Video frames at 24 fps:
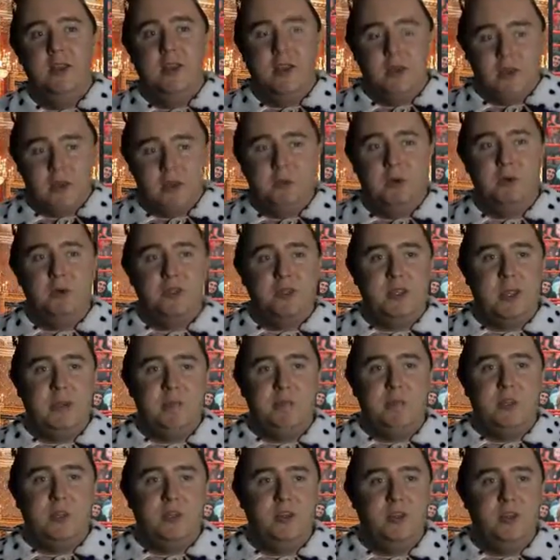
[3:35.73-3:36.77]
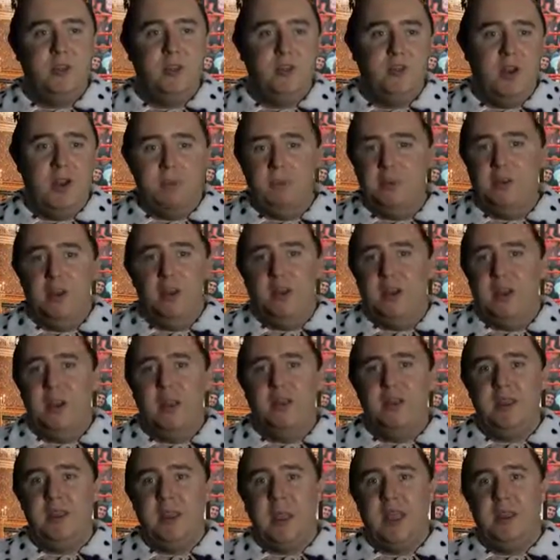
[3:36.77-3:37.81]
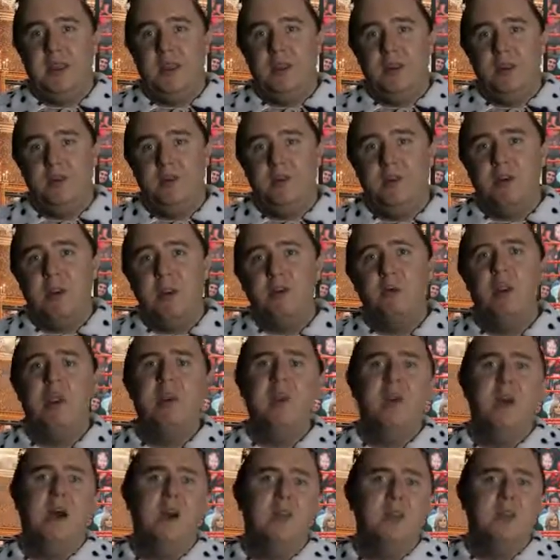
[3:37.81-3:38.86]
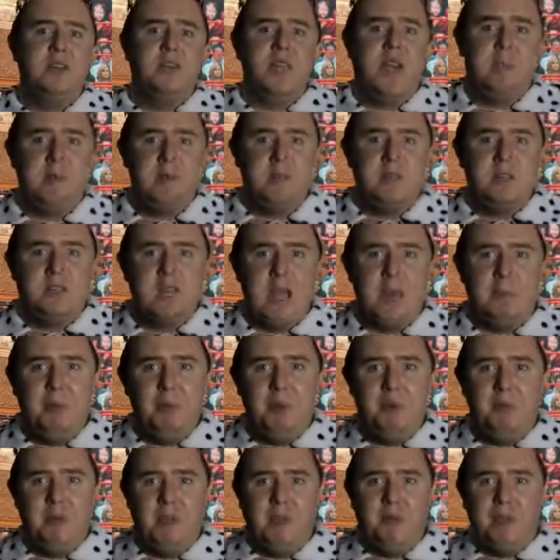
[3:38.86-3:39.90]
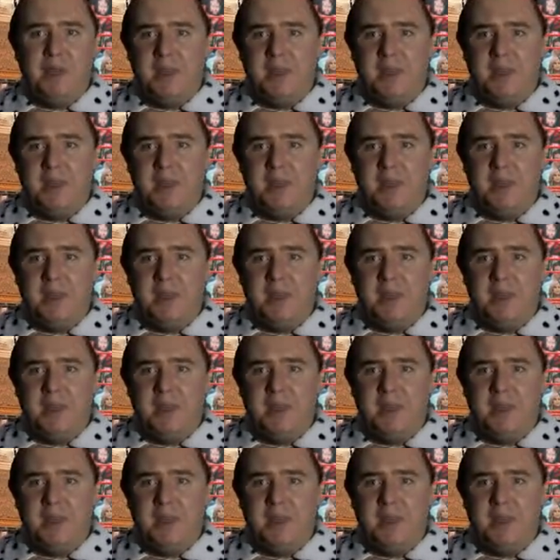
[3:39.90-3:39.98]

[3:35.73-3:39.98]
I suppose that bit's alright, but you know, they're getting old very quickly, aren't they, WWE?